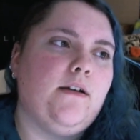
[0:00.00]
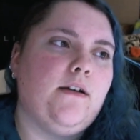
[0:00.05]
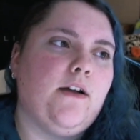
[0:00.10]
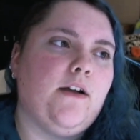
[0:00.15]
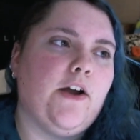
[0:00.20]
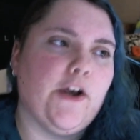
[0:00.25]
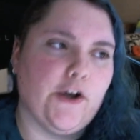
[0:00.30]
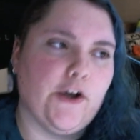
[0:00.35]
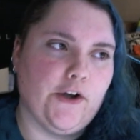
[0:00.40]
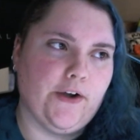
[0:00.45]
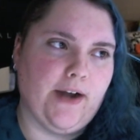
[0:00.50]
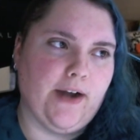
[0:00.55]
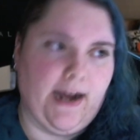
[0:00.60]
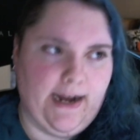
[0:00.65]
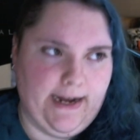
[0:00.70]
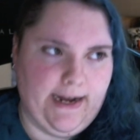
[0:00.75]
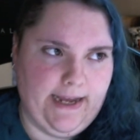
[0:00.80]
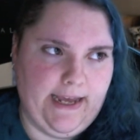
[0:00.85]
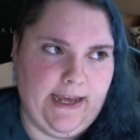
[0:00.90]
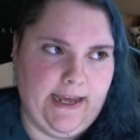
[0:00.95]
hurt
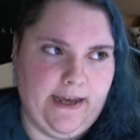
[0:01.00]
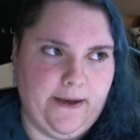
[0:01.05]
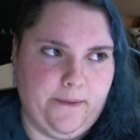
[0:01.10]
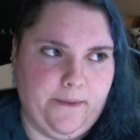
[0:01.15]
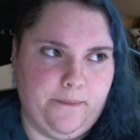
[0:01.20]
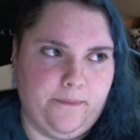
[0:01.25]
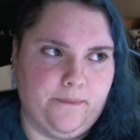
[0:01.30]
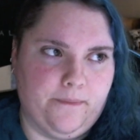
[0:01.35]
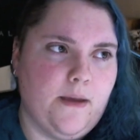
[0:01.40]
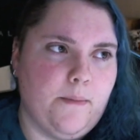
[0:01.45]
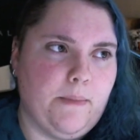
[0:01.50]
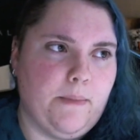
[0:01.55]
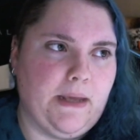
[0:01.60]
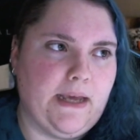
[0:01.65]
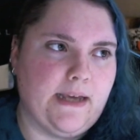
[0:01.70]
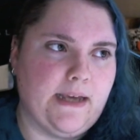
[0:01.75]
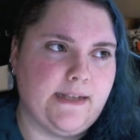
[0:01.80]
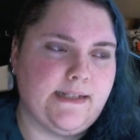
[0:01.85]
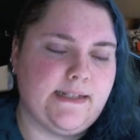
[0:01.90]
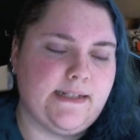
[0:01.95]
I am,
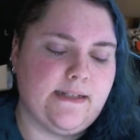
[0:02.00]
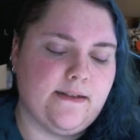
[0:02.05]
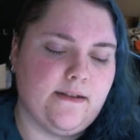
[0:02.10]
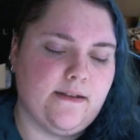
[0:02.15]
because